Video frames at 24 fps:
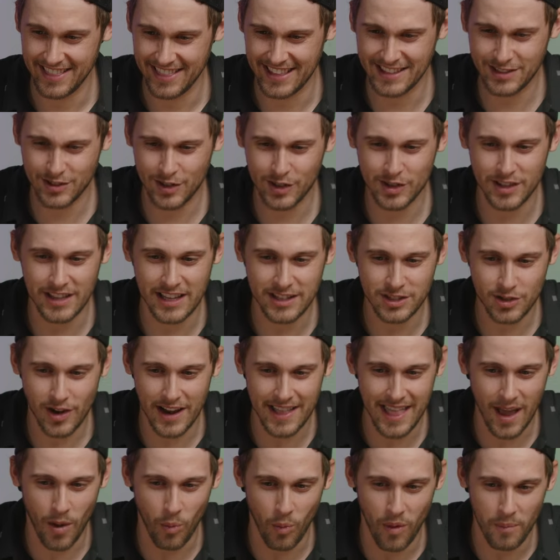Let's just, let's try
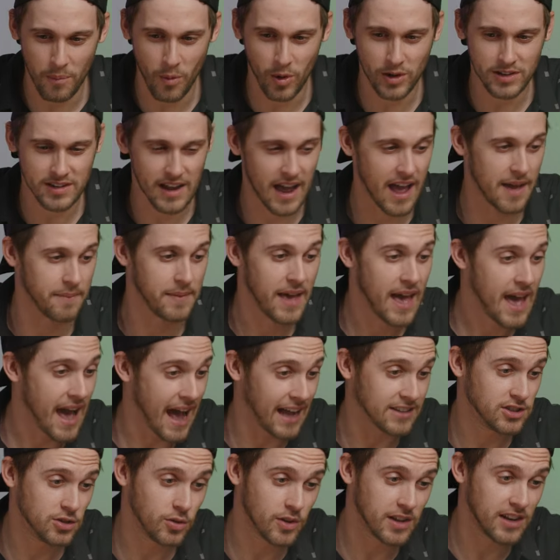that one more time.
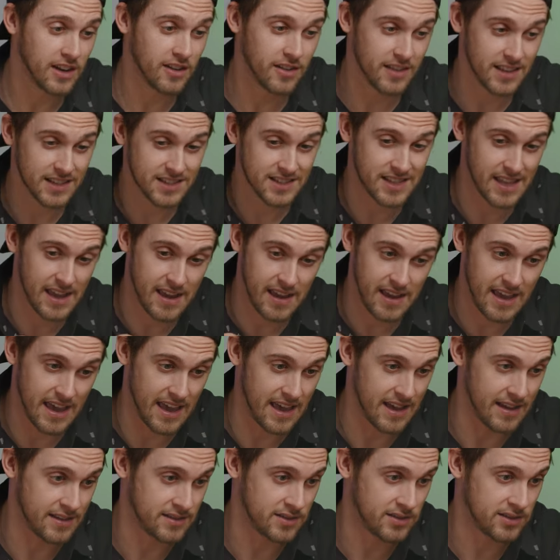As you can hear, this thing
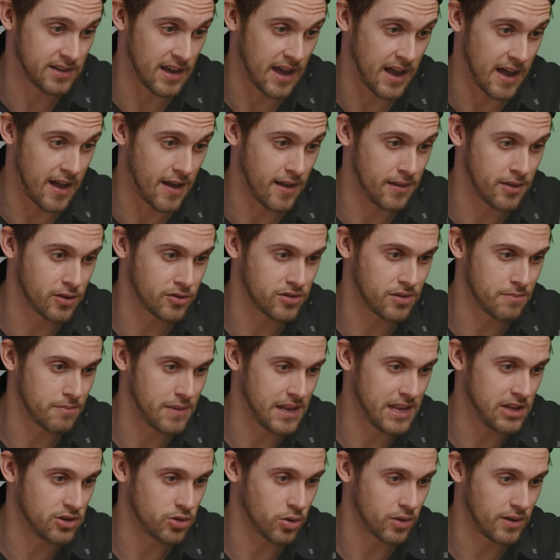is, uh, there's a
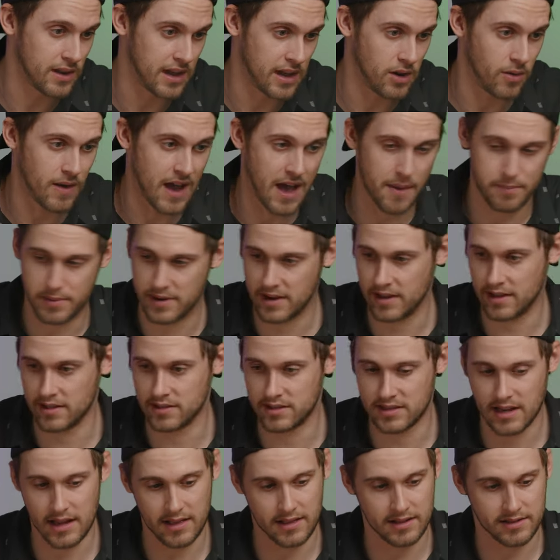mini tornado happening
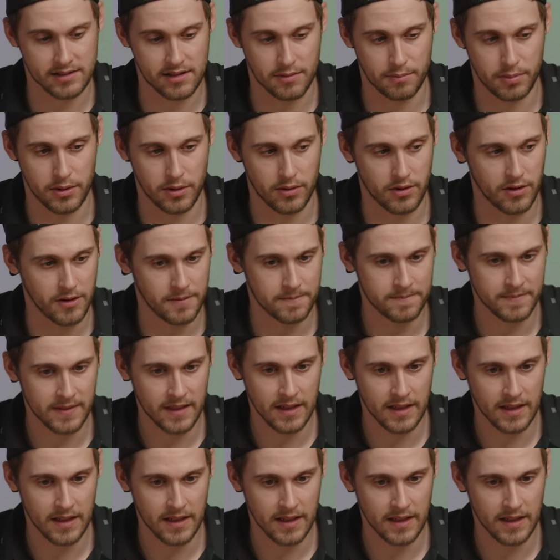inside this computer.